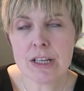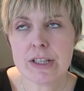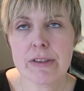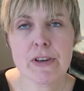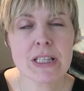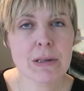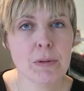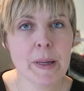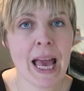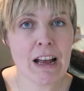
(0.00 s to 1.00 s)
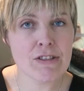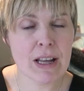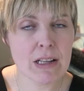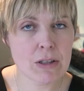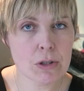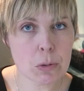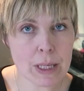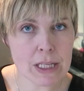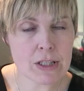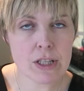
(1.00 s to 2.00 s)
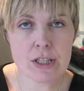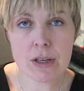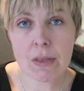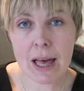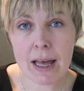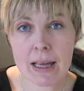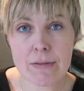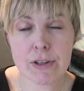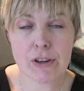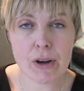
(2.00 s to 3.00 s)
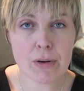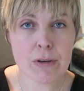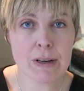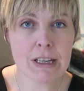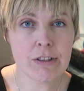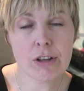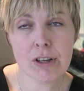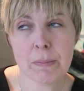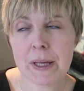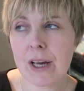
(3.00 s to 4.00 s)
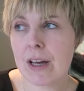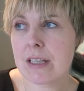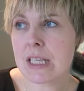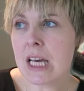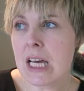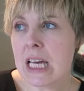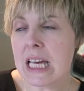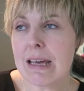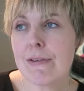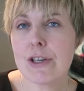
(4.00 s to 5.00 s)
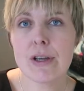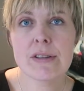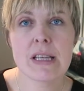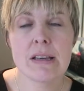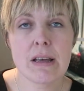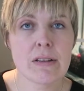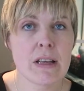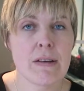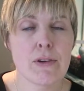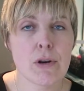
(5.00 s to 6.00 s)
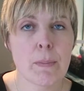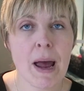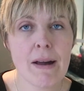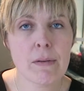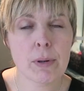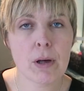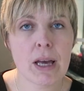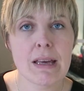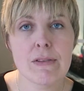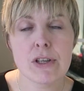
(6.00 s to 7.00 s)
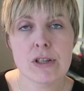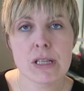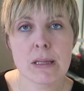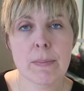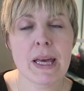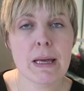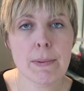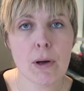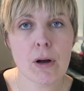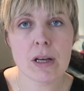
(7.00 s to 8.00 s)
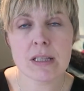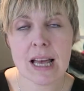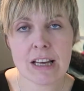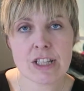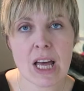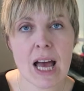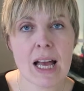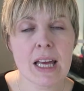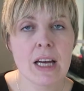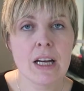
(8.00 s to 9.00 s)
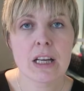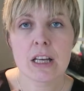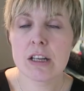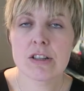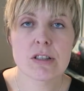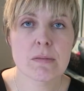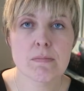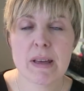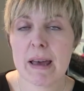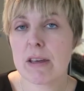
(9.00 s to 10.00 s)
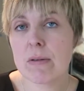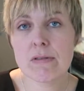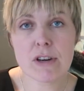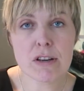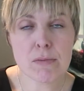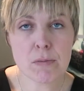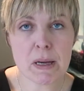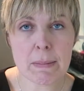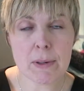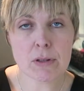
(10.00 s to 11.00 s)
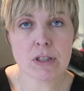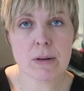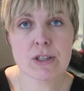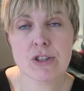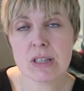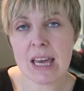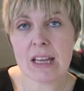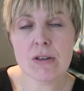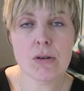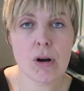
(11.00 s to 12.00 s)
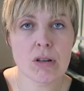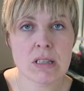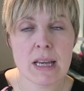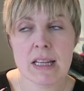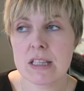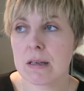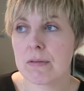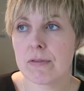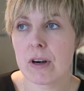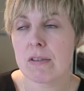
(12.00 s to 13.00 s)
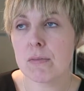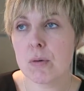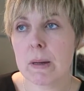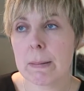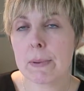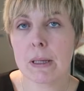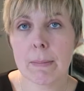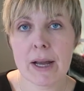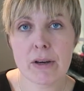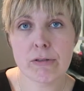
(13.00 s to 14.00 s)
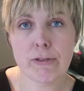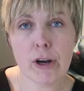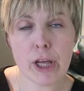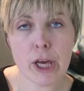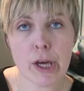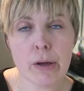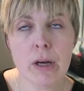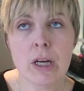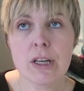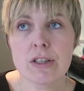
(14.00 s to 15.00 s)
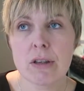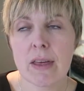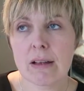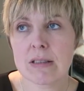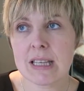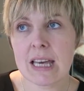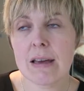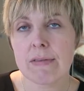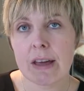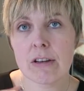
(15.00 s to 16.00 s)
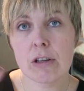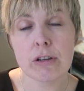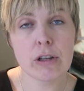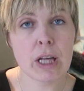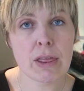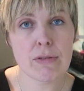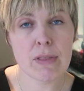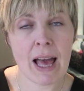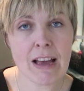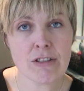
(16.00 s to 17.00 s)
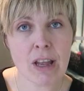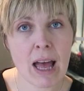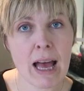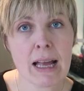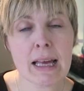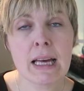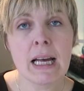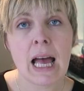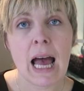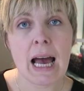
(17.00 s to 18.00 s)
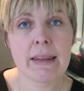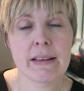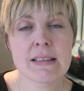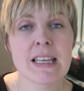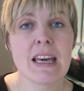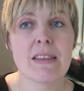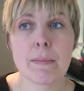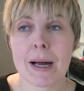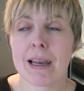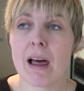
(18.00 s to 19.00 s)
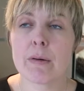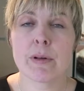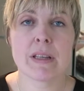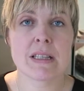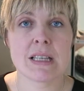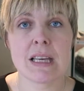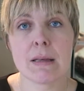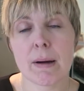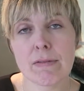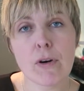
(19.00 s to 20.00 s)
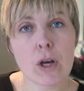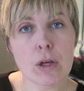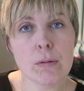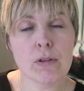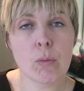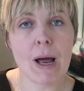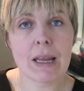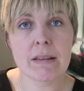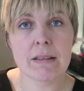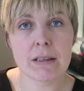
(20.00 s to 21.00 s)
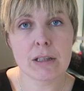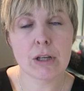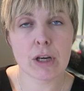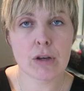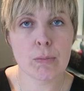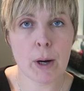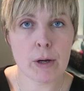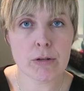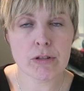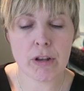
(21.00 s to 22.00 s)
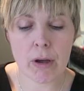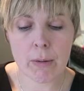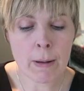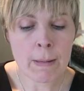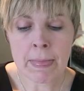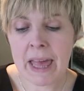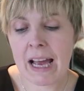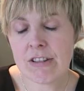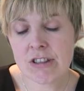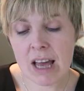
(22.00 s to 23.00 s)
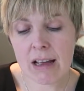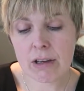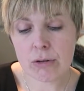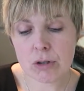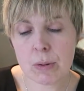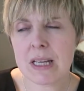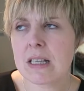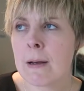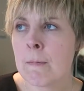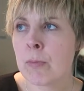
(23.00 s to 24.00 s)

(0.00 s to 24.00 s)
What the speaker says: So the first thing would be hashtags on tweets. Do you do that? If you don't, you really should, because even using, if you're a parent blogger, even using the P-bloggers hashtag can just get you in front of more people. So it's just getting your content into front of more people that might not follow you, so they'll see it if they're looking through the hashtag, and they'll see it, they might like what they see, they might follow you as well as look at your posts. So hashtag your tweets.